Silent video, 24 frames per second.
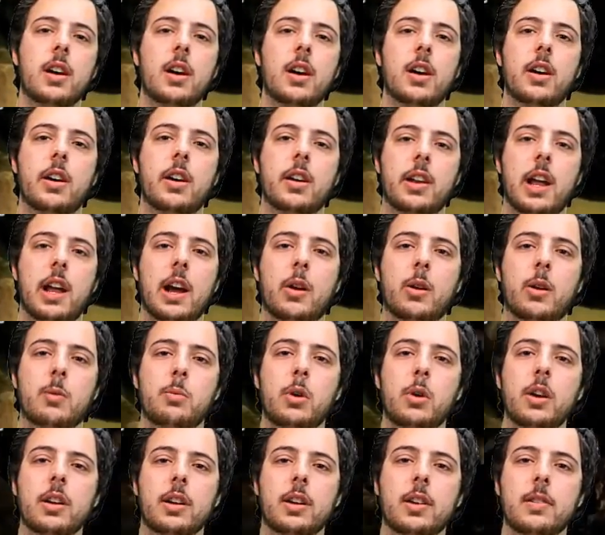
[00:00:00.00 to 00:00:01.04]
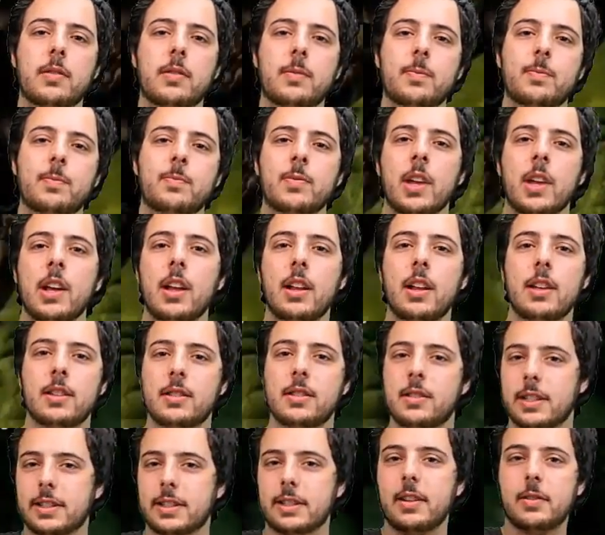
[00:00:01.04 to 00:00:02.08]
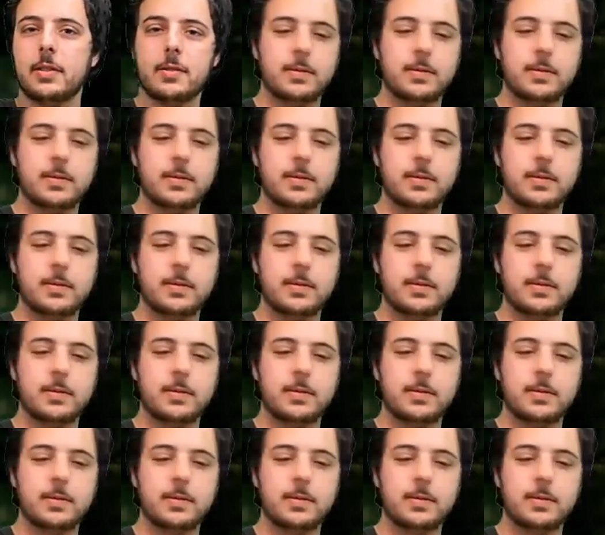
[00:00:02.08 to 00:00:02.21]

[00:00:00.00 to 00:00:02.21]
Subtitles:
on our pork. Let's